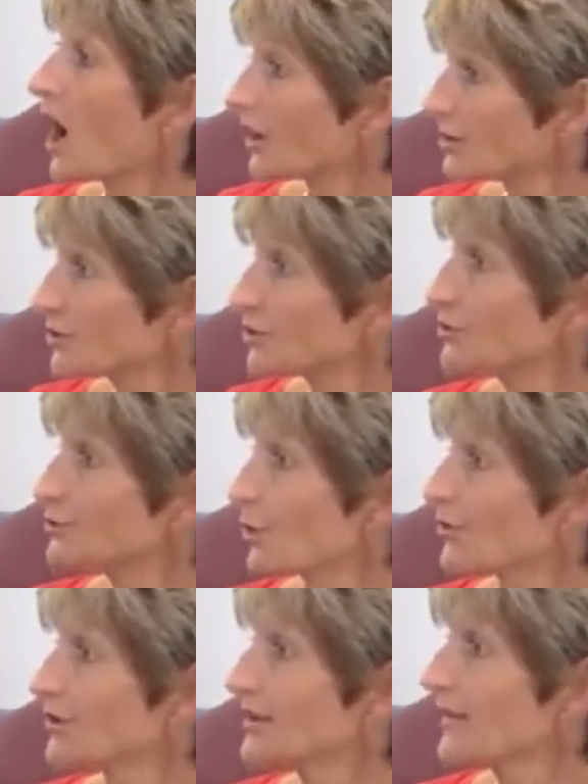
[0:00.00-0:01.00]
I do,
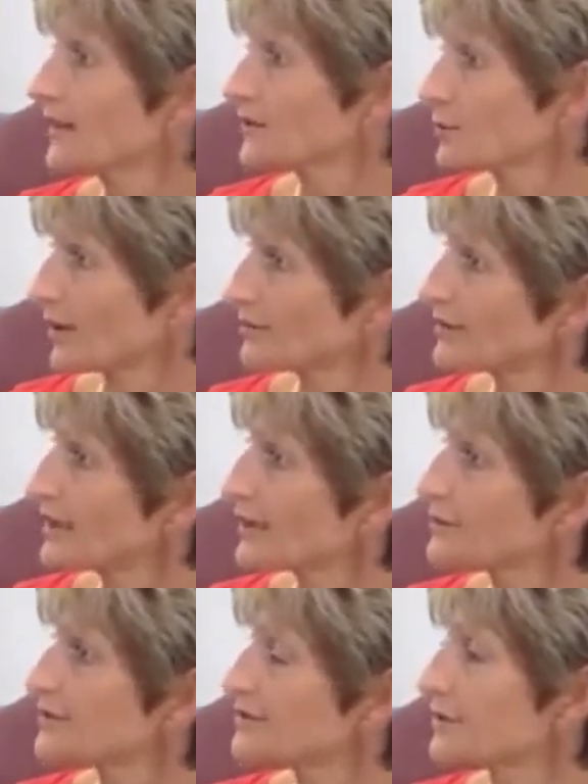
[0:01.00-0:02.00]
Rosalind. That's one of the
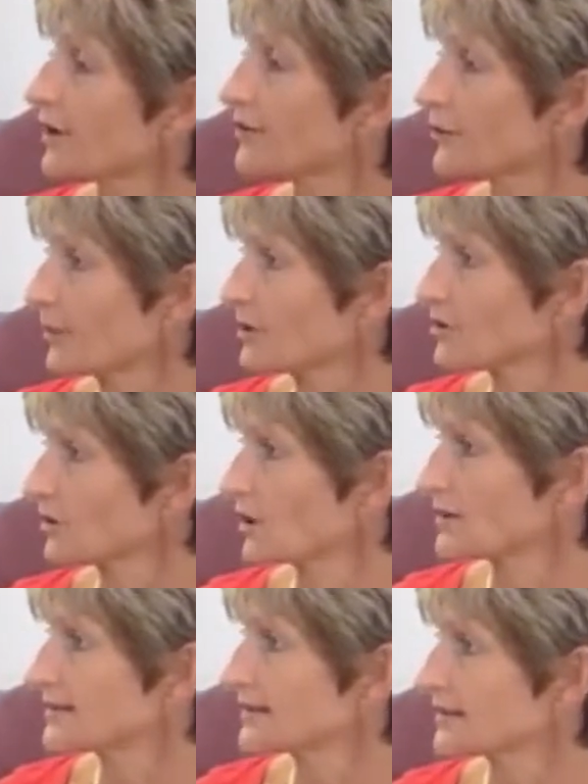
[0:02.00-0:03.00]
areas that I
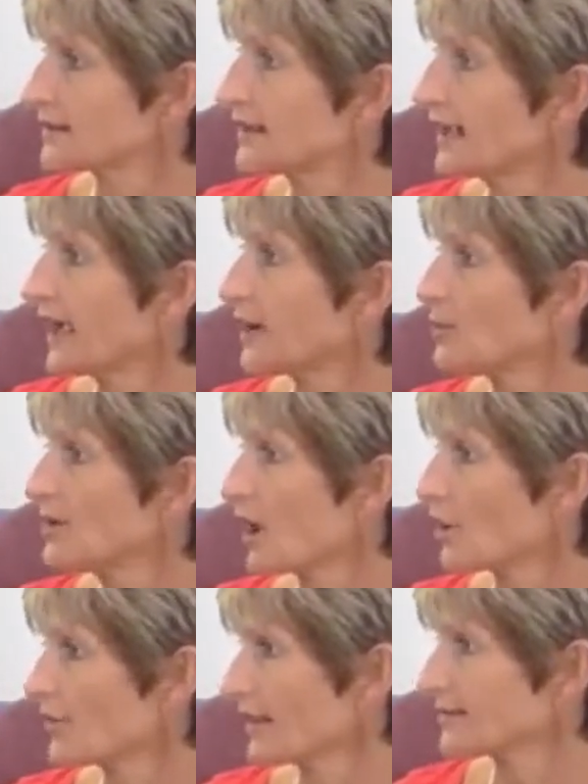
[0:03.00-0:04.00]
specialise in. And we
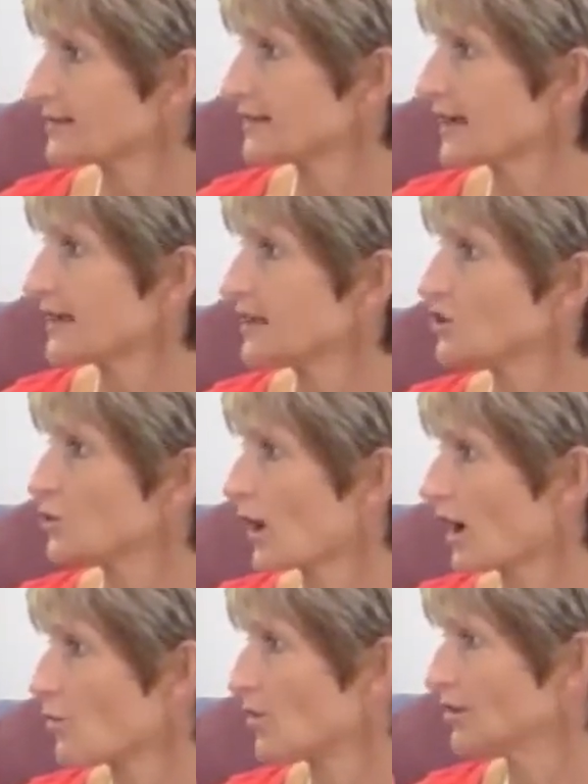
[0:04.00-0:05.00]
know that saying, you
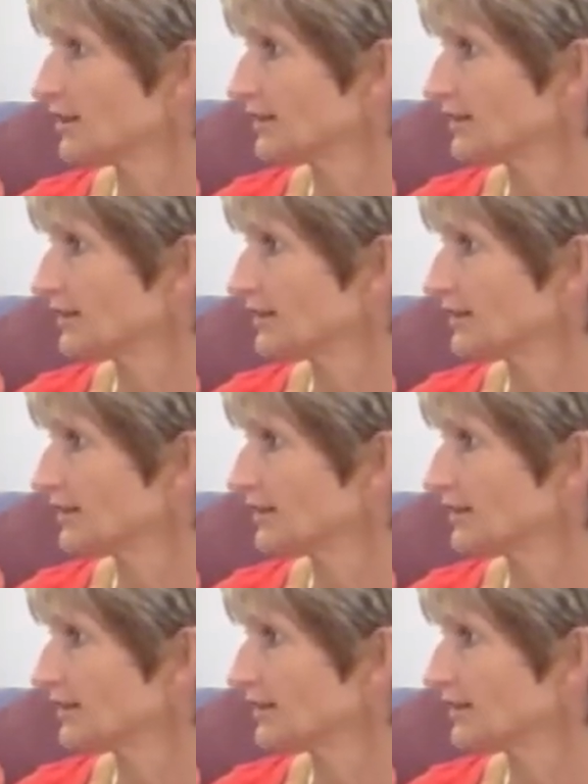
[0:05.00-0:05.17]
are what you